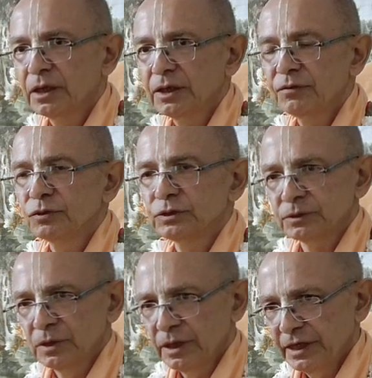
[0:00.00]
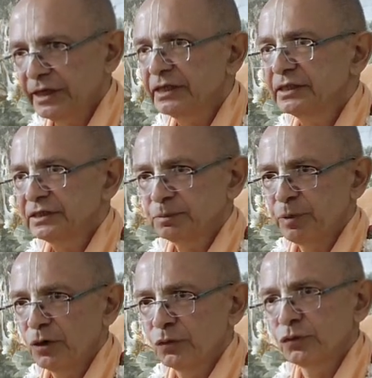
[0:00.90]
He was, he had this
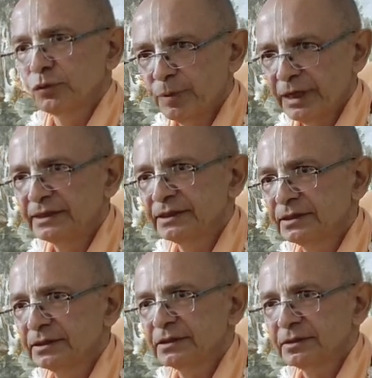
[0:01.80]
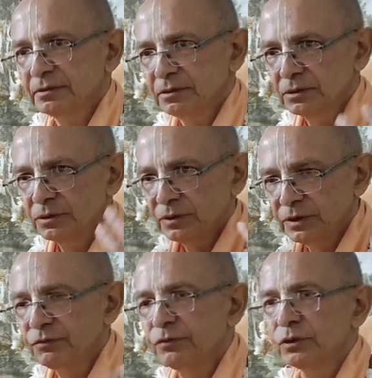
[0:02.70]
powerful presence, you know,
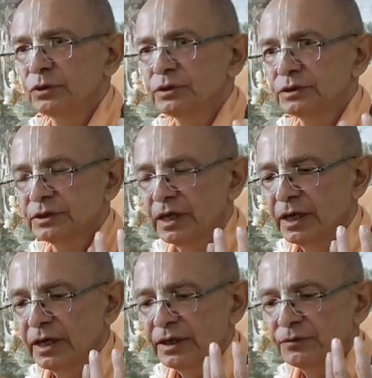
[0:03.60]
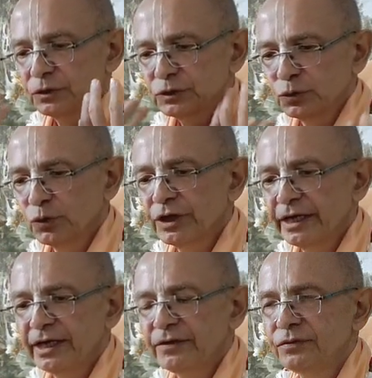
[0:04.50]
influence. He was so
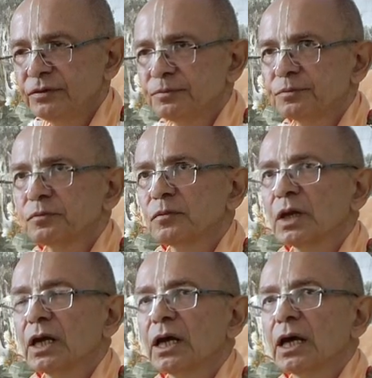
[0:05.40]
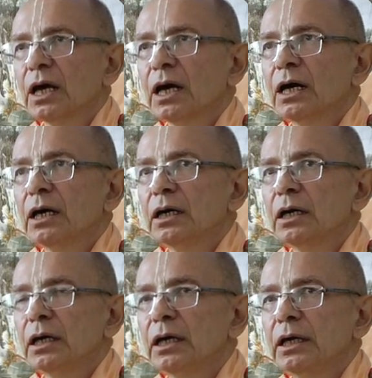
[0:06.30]
grave. Uh,
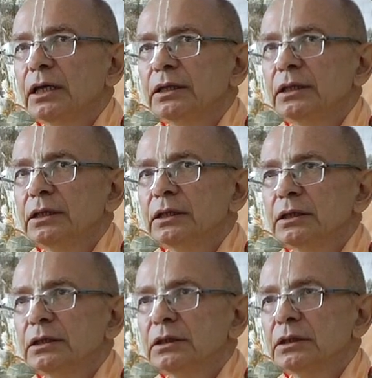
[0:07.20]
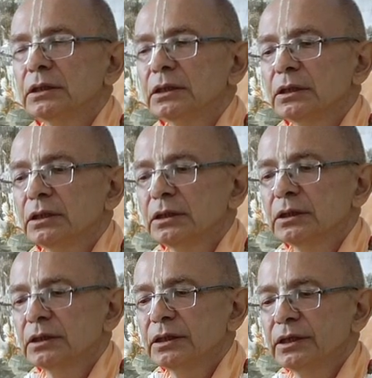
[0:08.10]
and uh, uh,